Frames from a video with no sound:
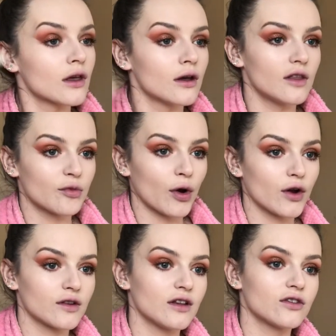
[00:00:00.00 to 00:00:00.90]
This
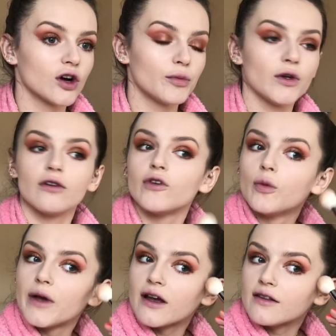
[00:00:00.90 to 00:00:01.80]
product is so beautiful
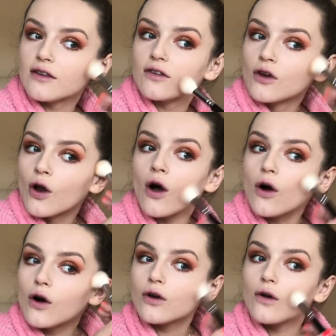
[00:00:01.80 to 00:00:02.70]
because it's
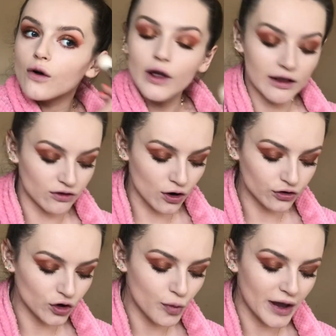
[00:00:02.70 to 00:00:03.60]
not
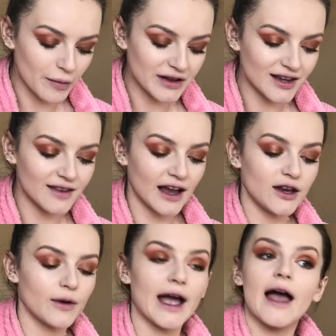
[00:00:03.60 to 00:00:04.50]
so pigmented that
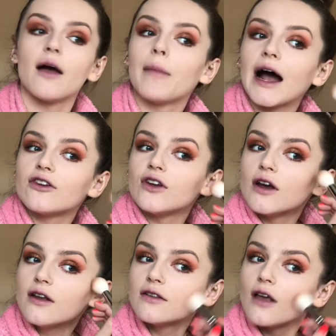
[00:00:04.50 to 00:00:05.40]
you get
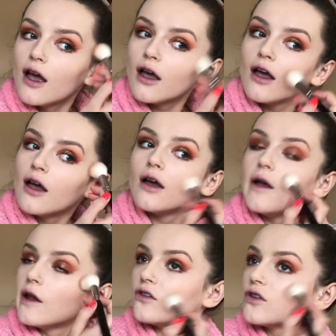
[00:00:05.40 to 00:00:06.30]
patchiness.
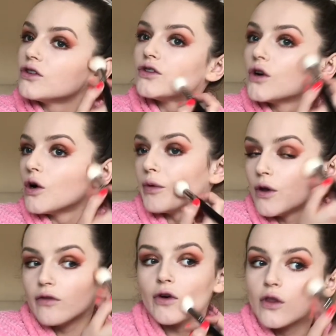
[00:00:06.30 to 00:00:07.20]
It's just so
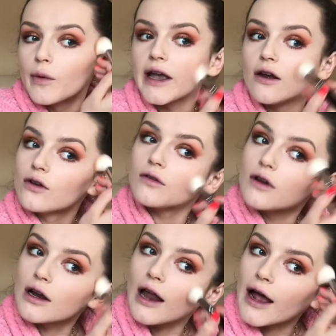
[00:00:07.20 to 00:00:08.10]
beautiful the way it just
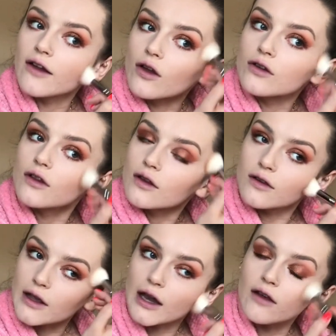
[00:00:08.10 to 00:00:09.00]
glides onto the
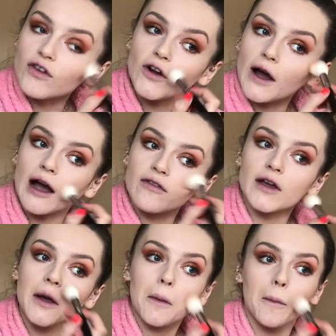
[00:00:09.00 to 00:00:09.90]
skin. If you don't have
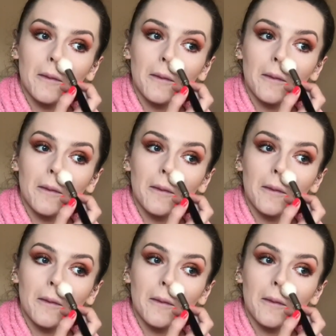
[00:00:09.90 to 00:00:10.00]
it,